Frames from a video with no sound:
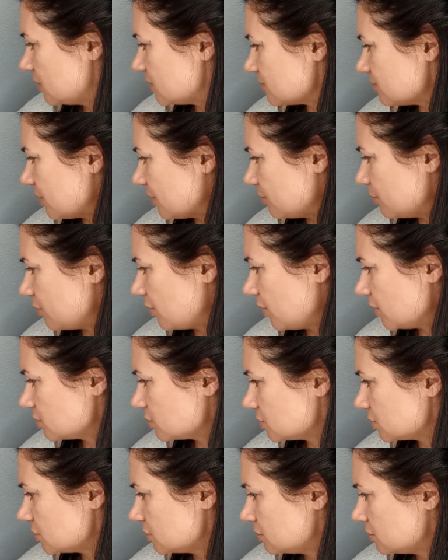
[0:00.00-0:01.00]
Where's my
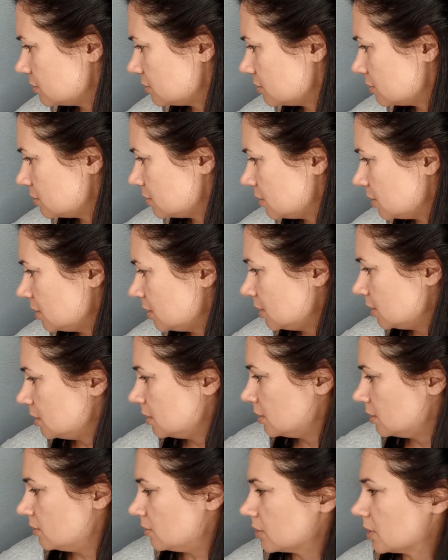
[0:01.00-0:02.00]
brush?
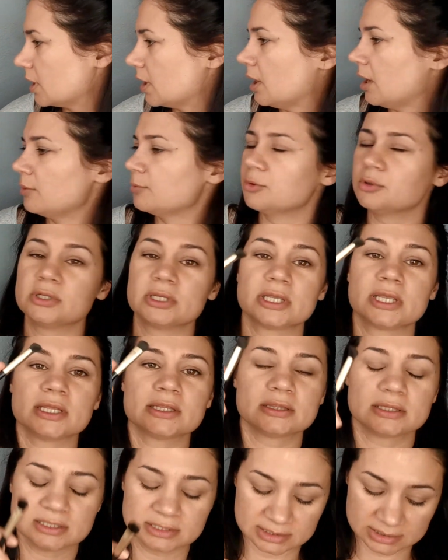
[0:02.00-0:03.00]
Okay, I'm gonna
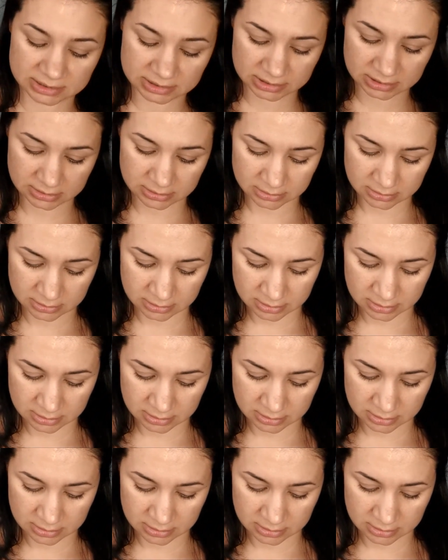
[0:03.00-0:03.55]
get this